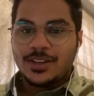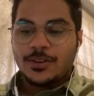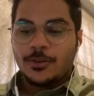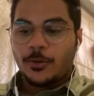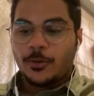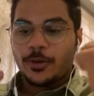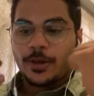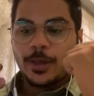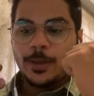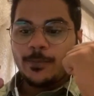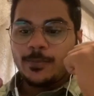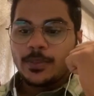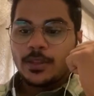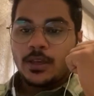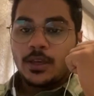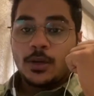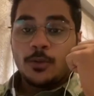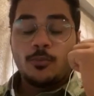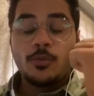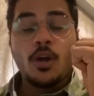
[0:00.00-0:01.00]
Okay.
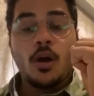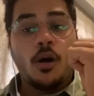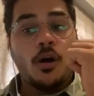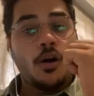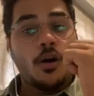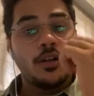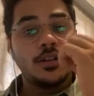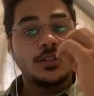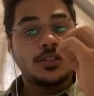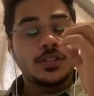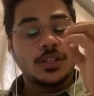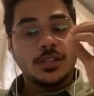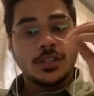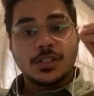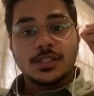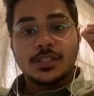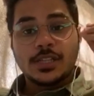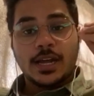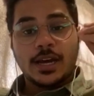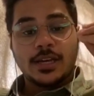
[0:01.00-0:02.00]
we all see the
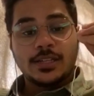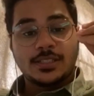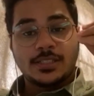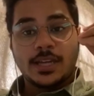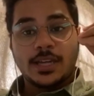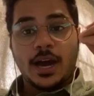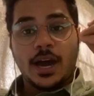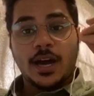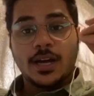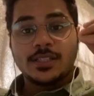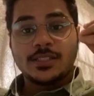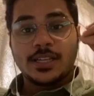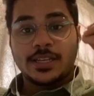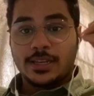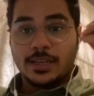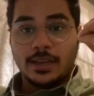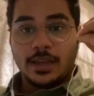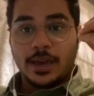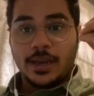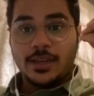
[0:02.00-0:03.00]
stars at
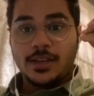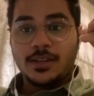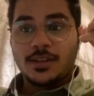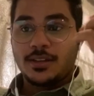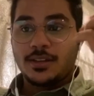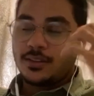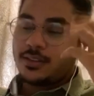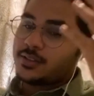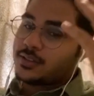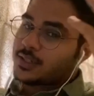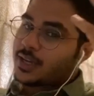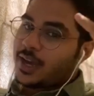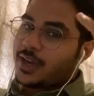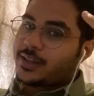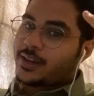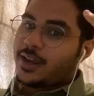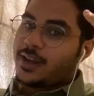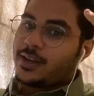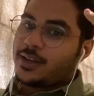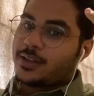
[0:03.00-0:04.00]
night in the sky,
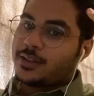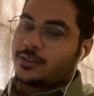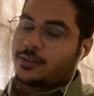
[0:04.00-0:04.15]
right?